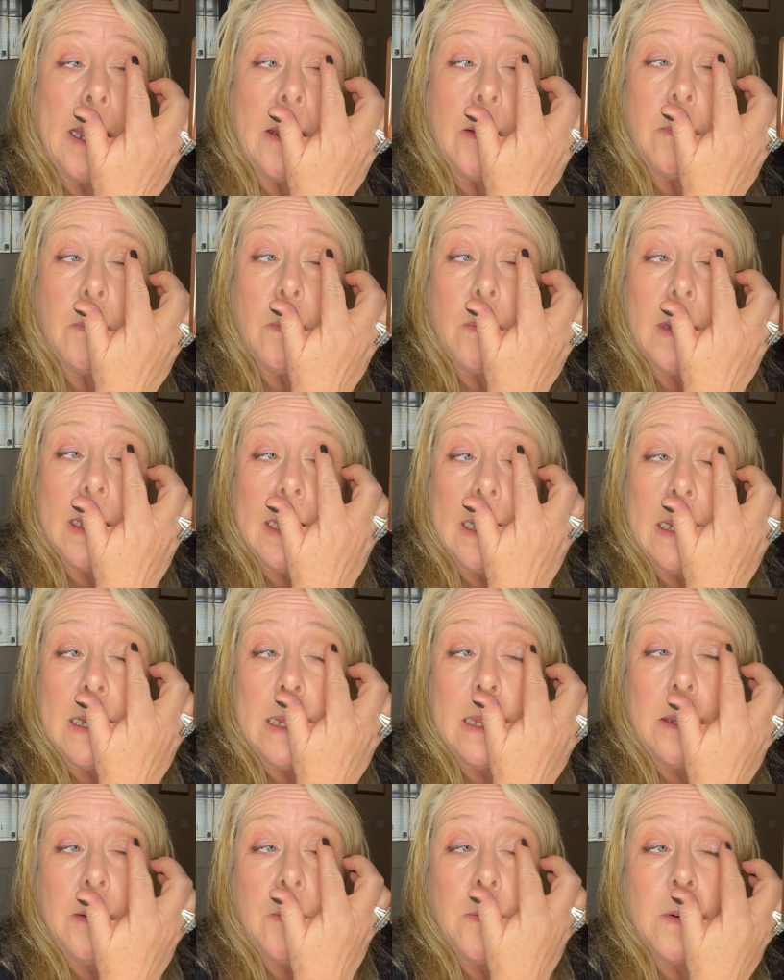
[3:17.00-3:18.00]
really
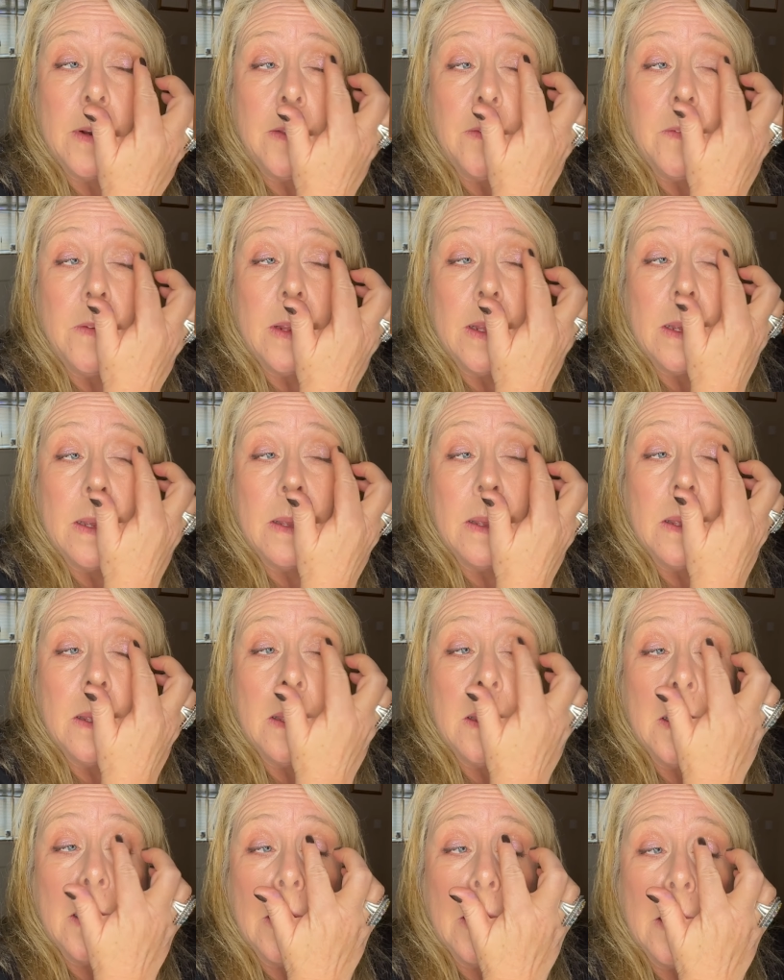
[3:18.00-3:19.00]
interesting.
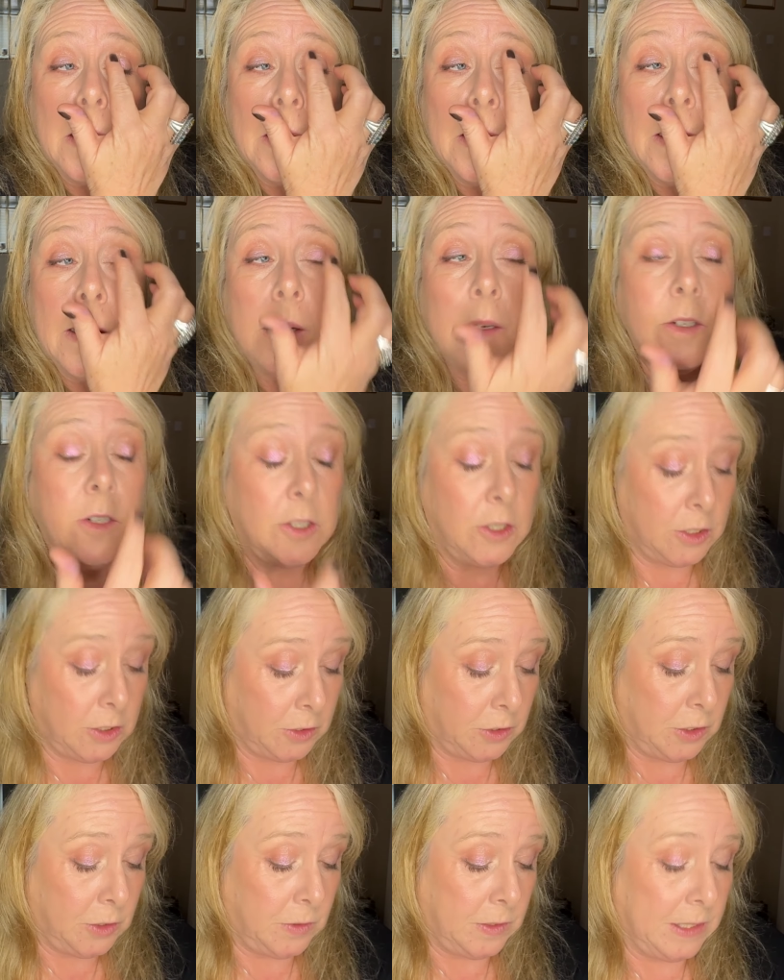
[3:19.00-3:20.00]

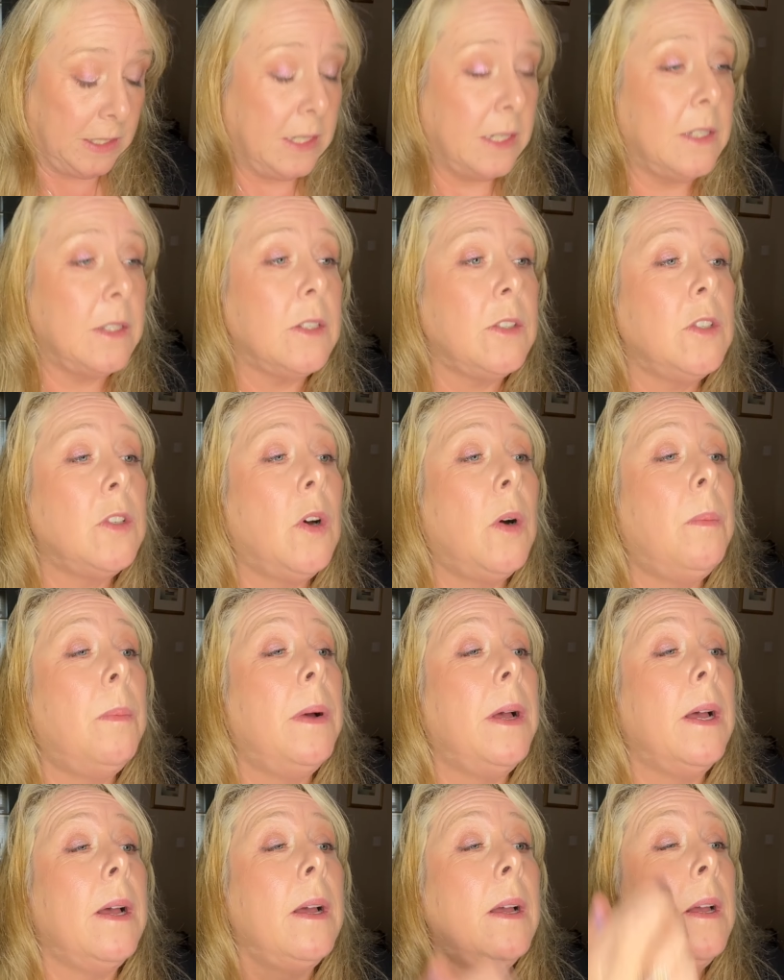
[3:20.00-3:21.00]
Just using it as a
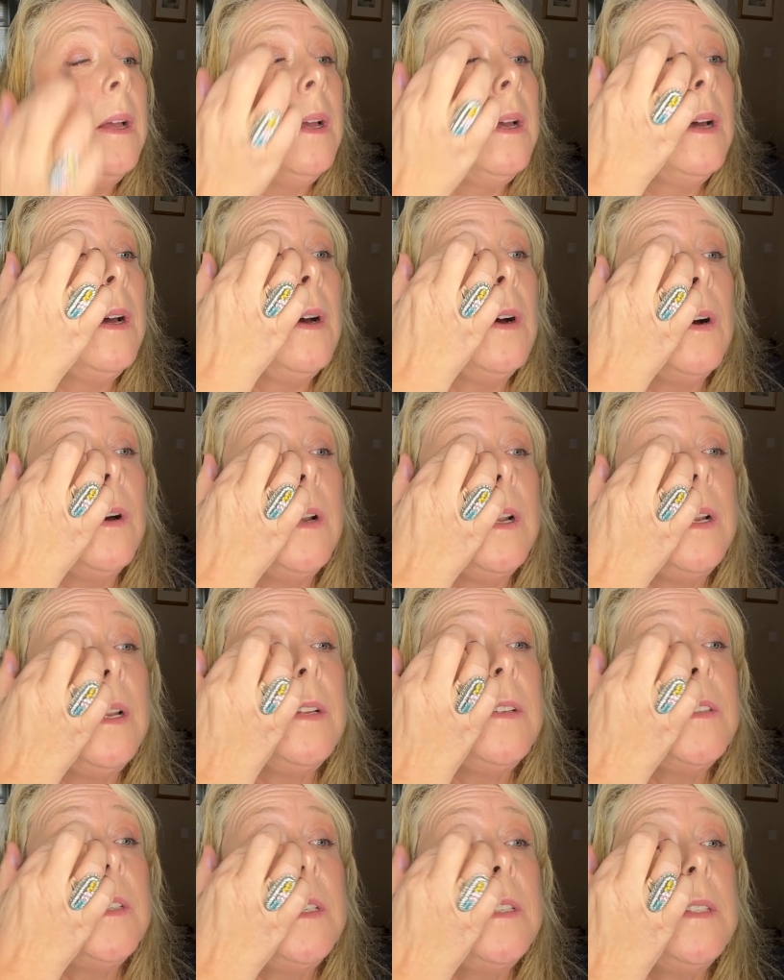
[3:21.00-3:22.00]
topper on an
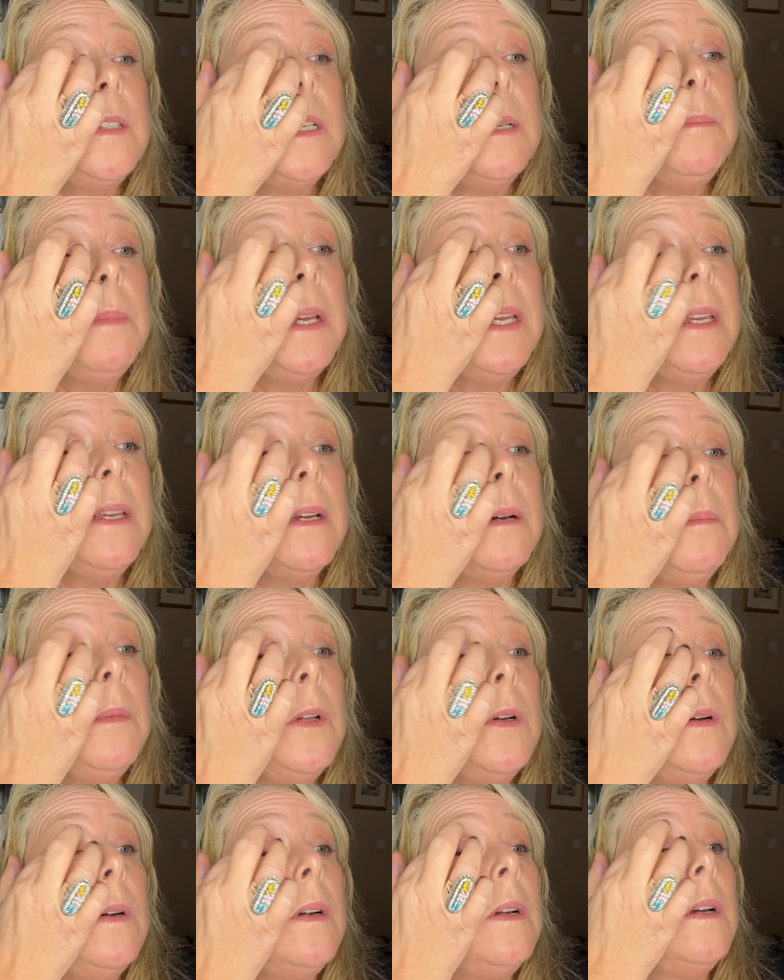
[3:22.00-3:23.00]
existing makeup
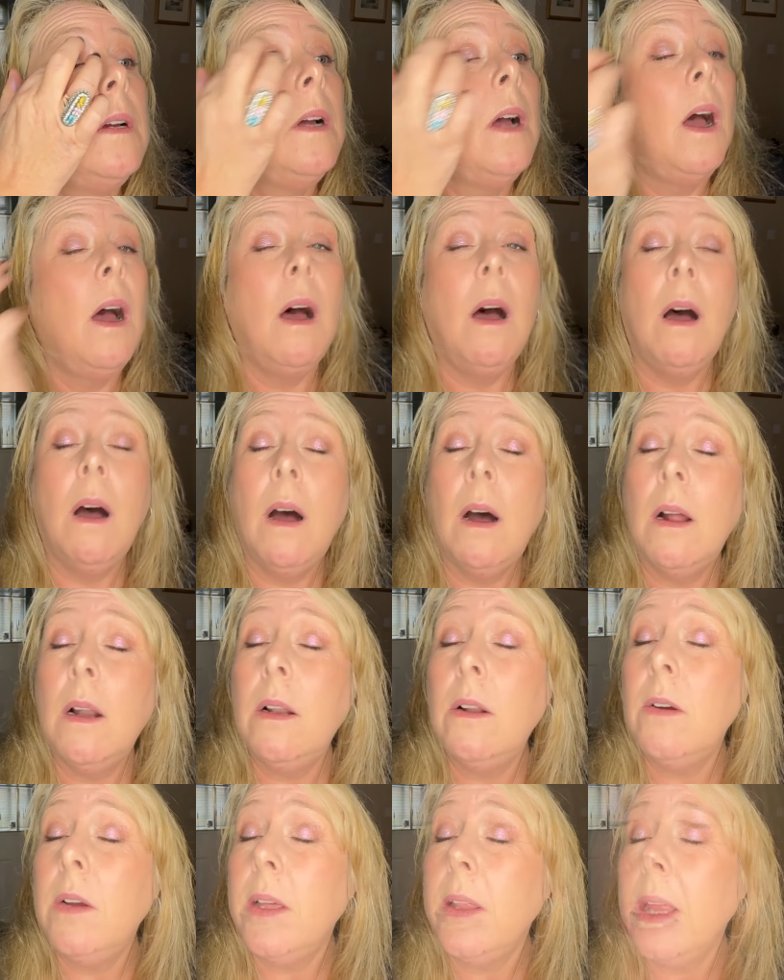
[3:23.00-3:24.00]
look. Oh,
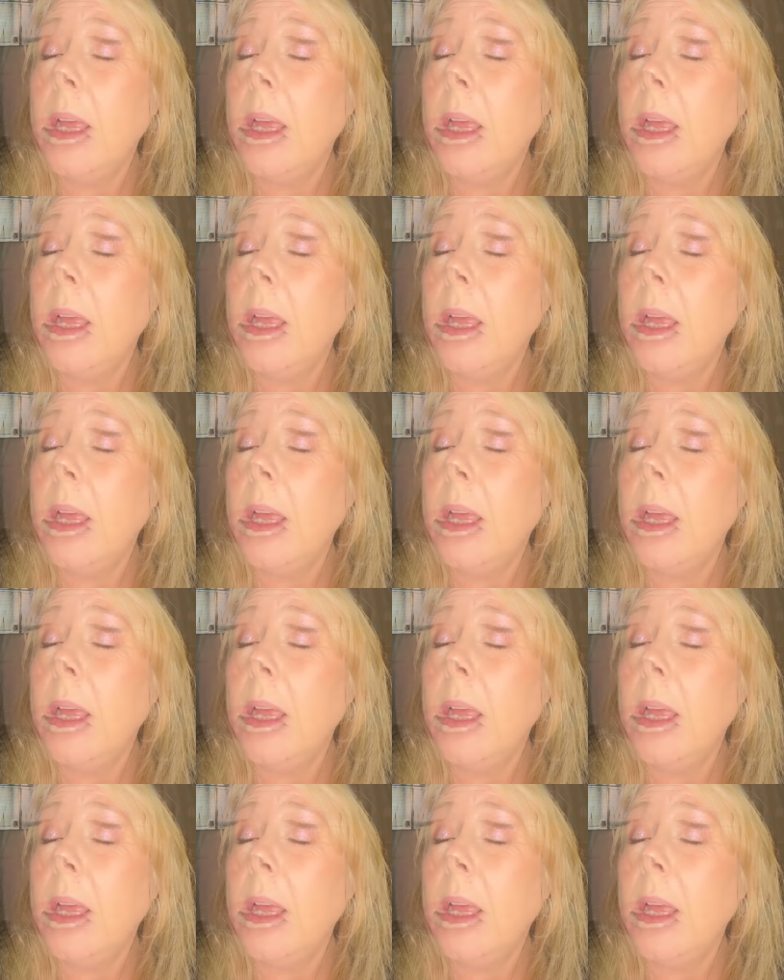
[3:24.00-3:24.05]
look at